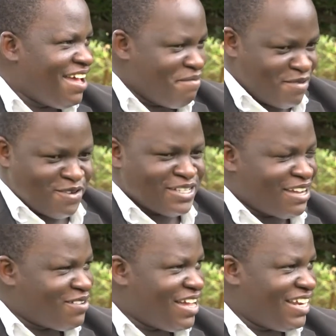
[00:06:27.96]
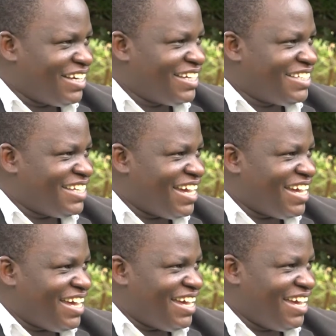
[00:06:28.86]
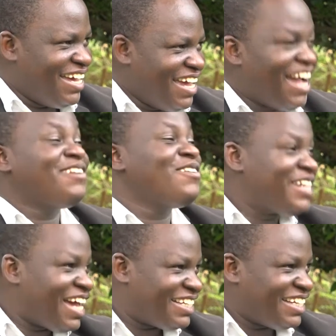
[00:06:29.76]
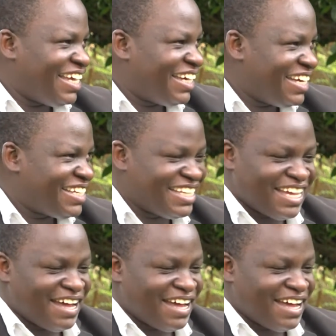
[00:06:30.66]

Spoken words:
Because I rarely get there. I don't actually get there.